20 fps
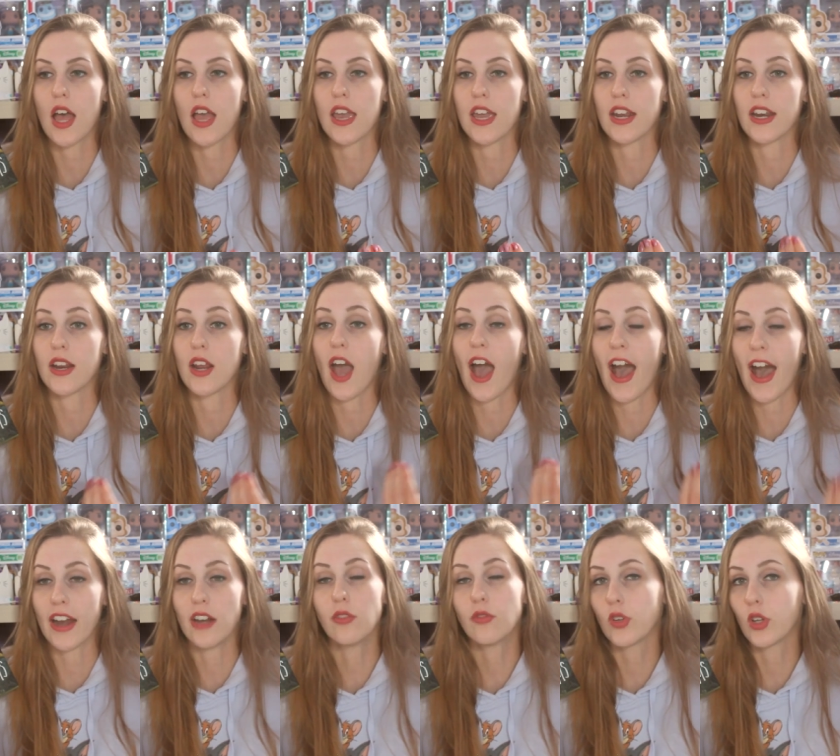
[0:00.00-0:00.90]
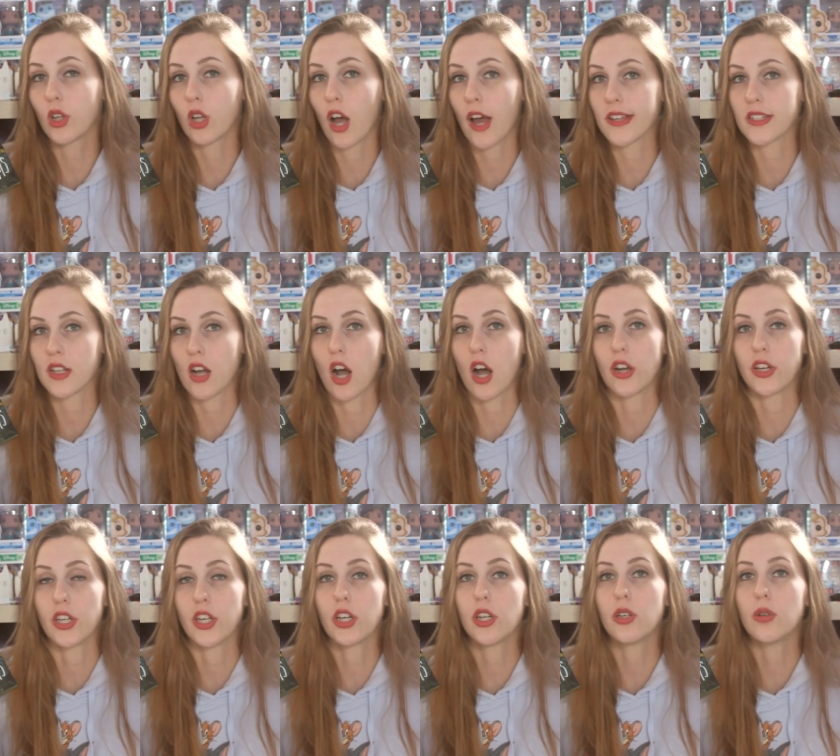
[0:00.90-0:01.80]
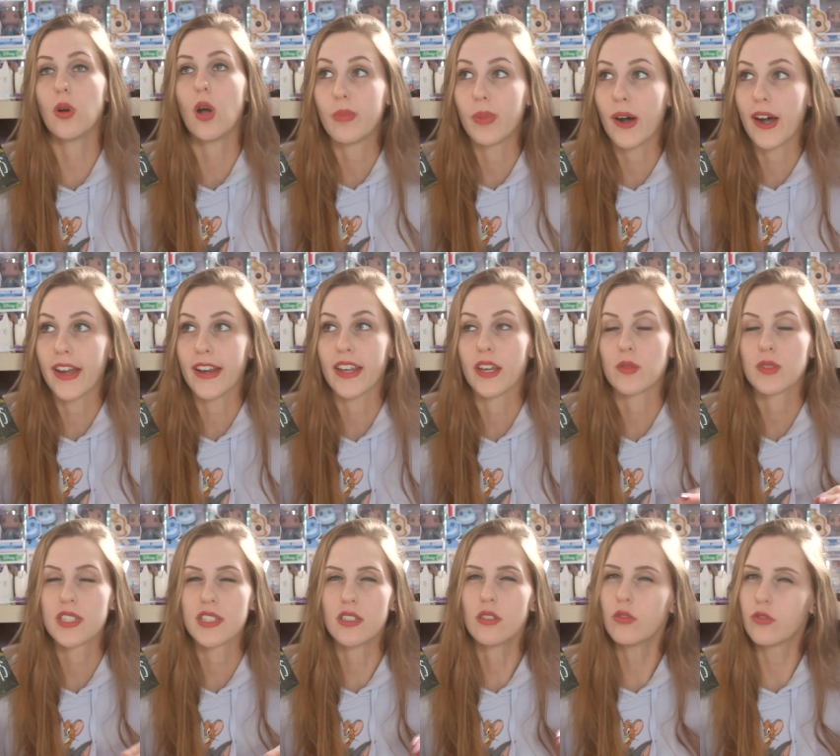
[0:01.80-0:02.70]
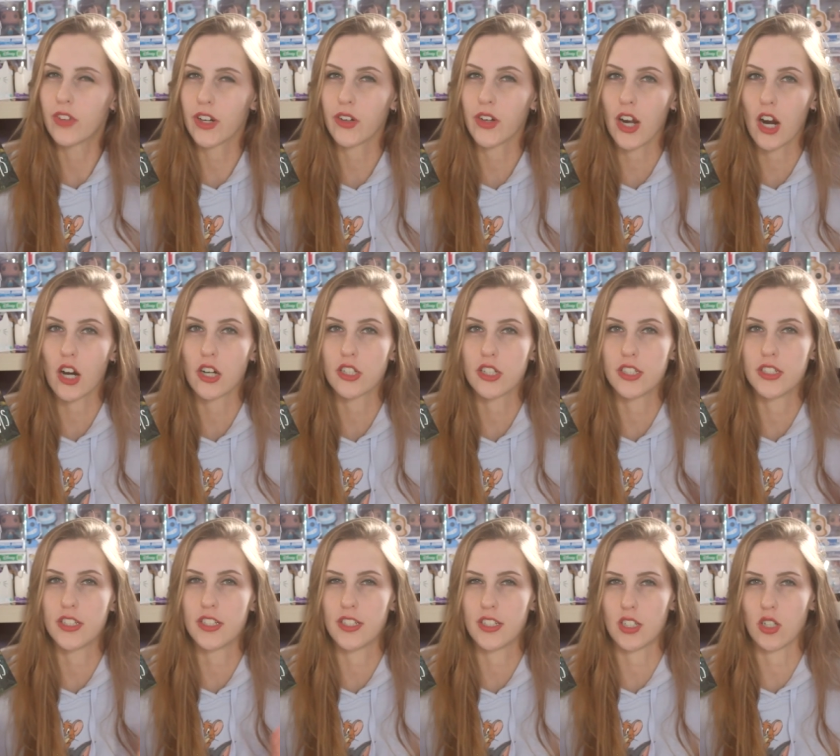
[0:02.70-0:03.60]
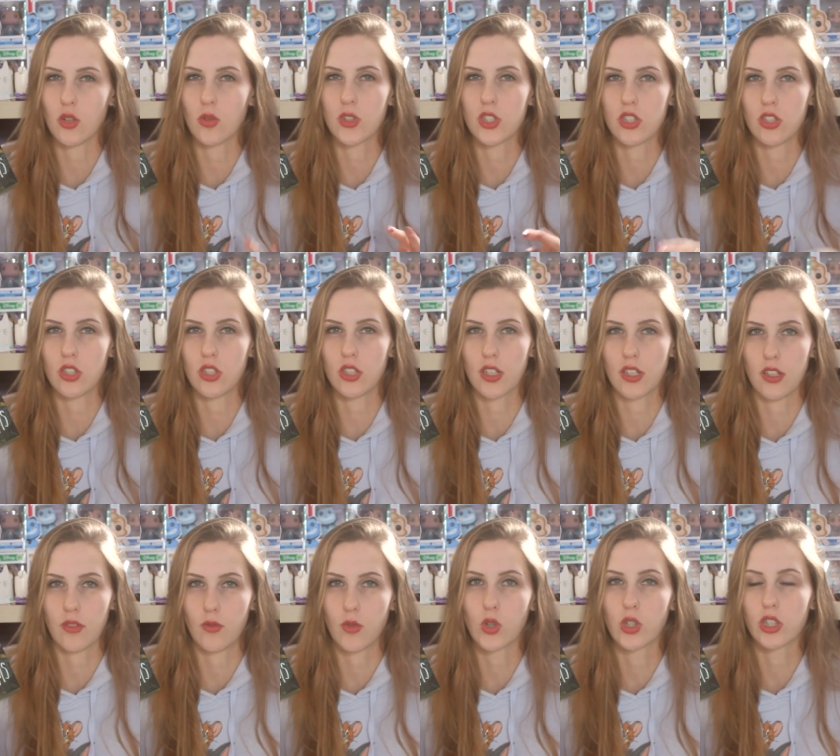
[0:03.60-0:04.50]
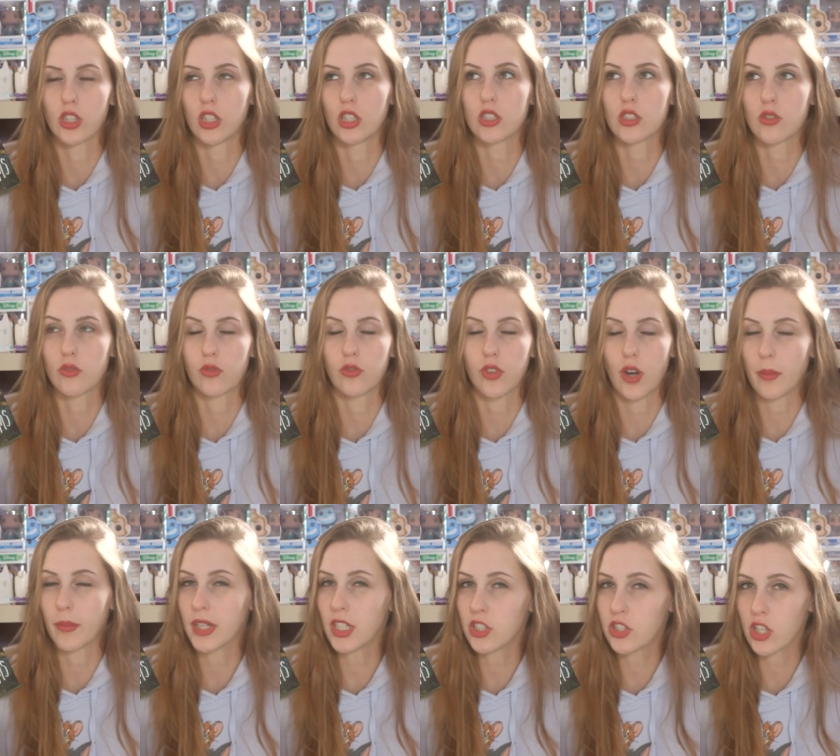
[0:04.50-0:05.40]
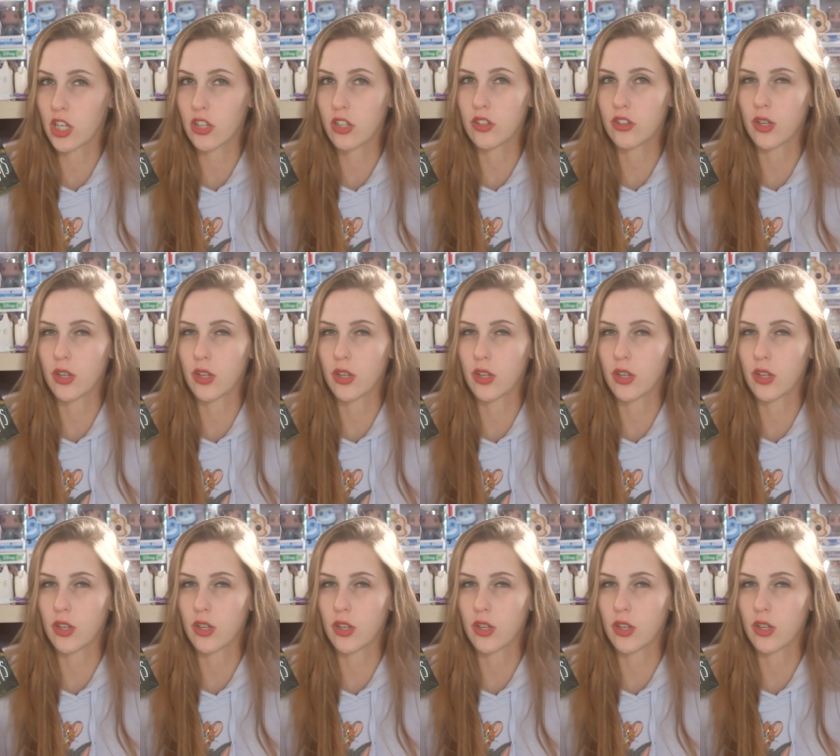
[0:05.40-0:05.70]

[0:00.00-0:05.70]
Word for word: It had a full cast audio, but it was still very hard to distinguish these 4 girls from each other.